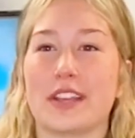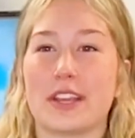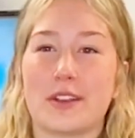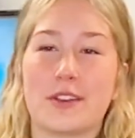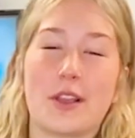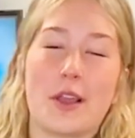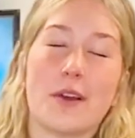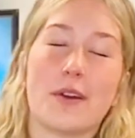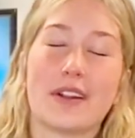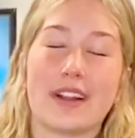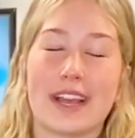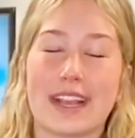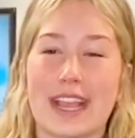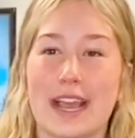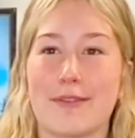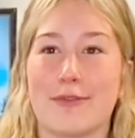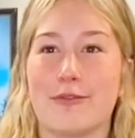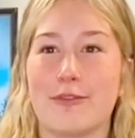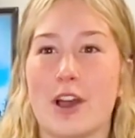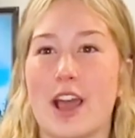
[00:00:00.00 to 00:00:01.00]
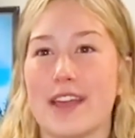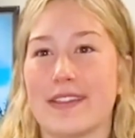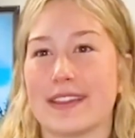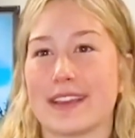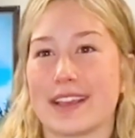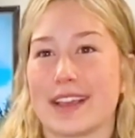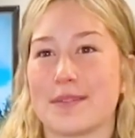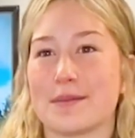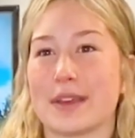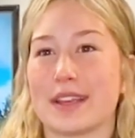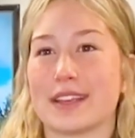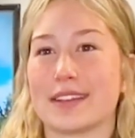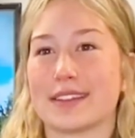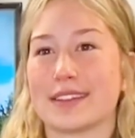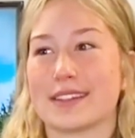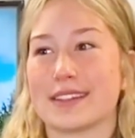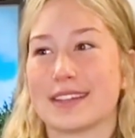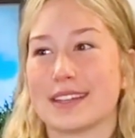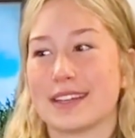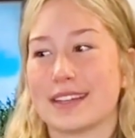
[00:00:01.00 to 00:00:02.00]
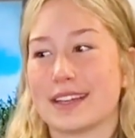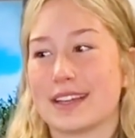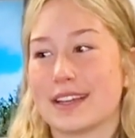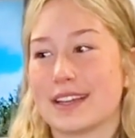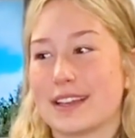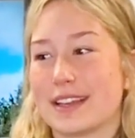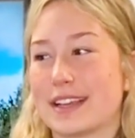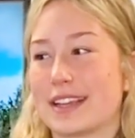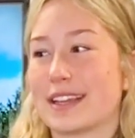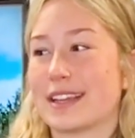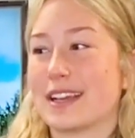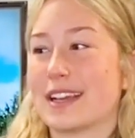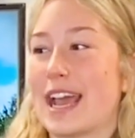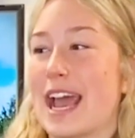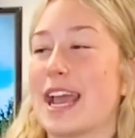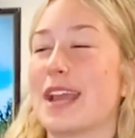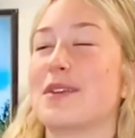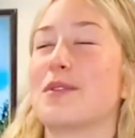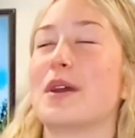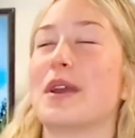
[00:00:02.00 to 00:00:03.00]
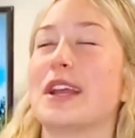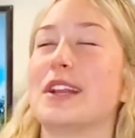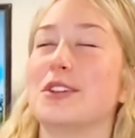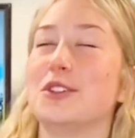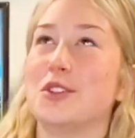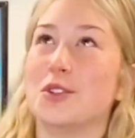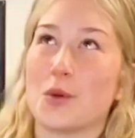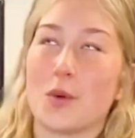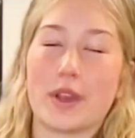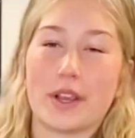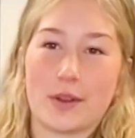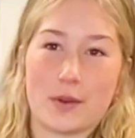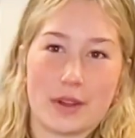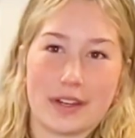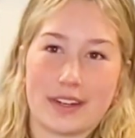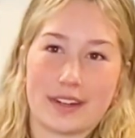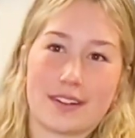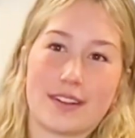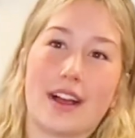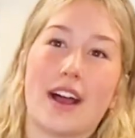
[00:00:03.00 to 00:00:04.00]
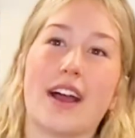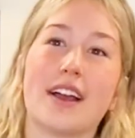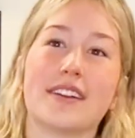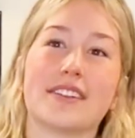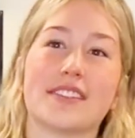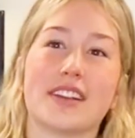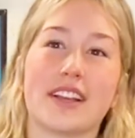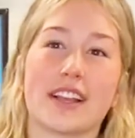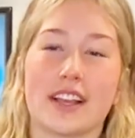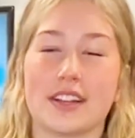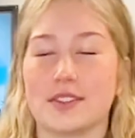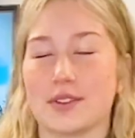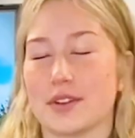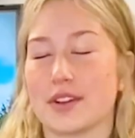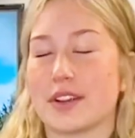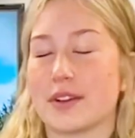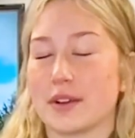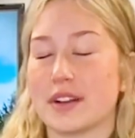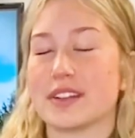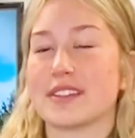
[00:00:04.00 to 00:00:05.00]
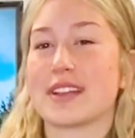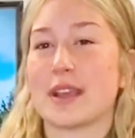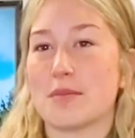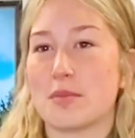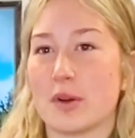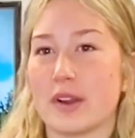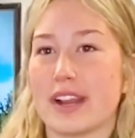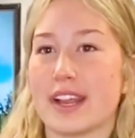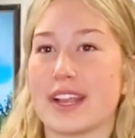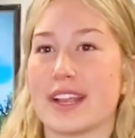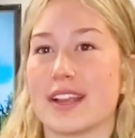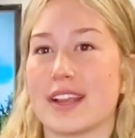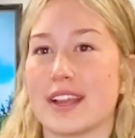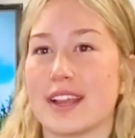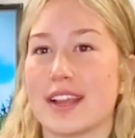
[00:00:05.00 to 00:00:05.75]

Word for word: You go to like have fun. Like I'm like, like I enjoy going to class. Like I enjoy going to skateboarding.